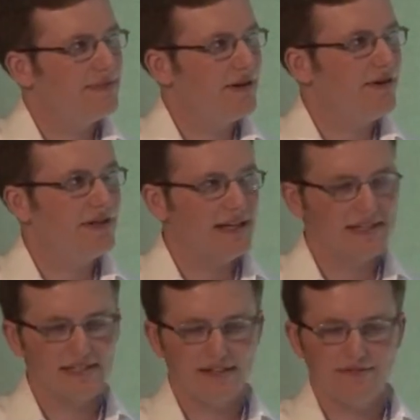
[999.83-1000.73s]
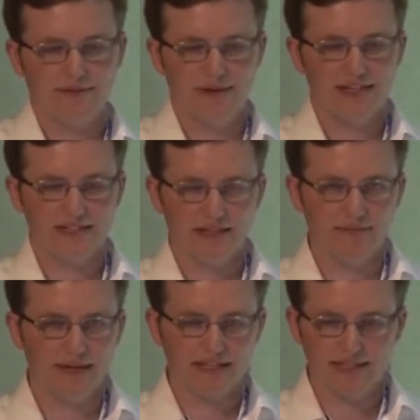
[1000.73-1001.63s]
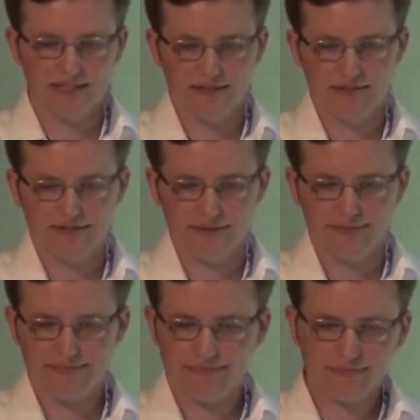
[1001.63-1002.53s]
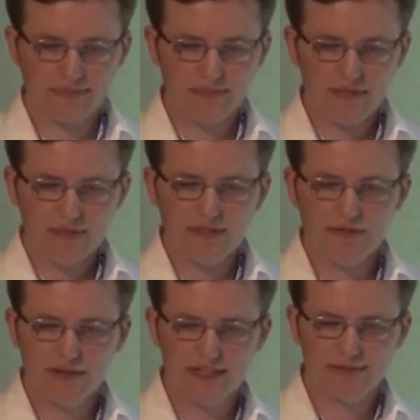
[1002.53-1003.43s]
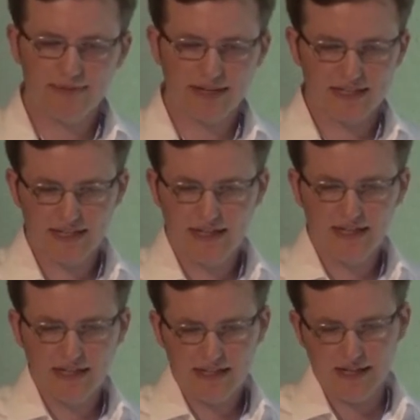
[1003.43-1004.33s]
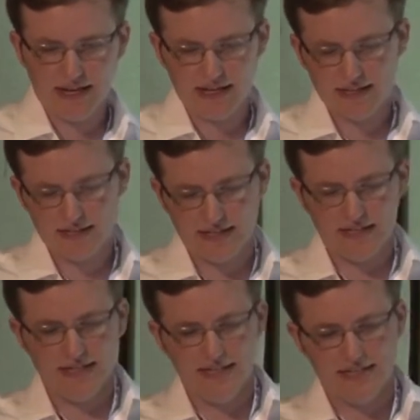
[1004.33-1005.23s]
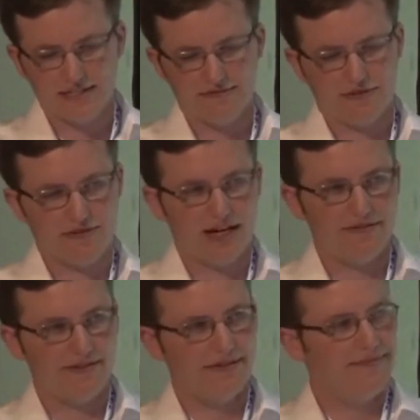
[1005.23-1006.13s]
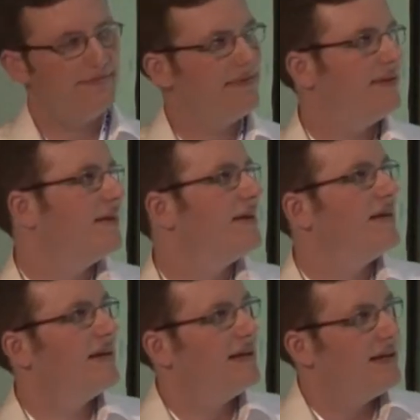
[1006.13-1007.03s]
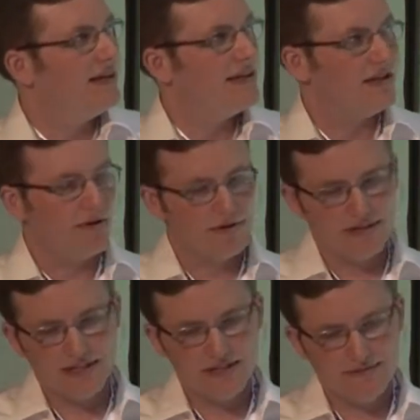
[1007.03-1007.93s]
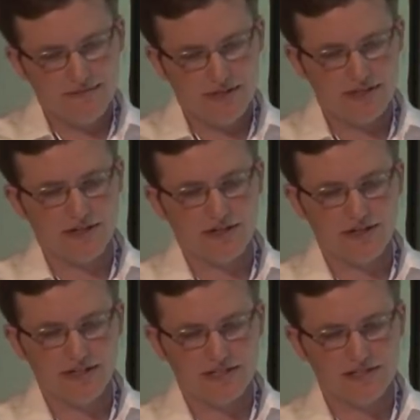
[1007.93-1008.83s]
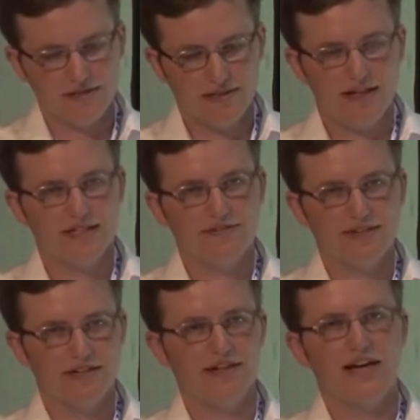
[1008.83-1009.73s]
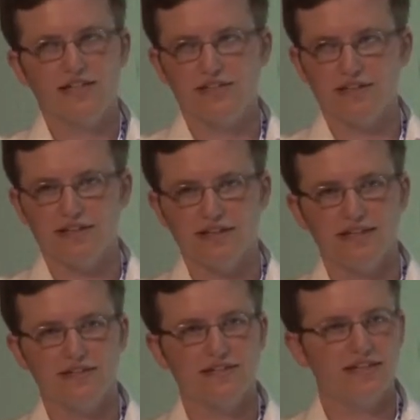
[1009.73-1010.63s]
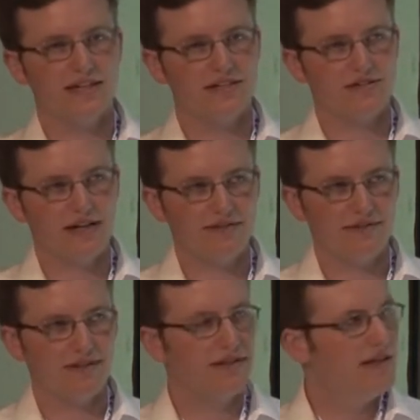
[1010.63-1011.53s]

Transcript: coalesces information and makes it useful. So we expect that the ease of travel locally will encourage lots of international and interstate travel,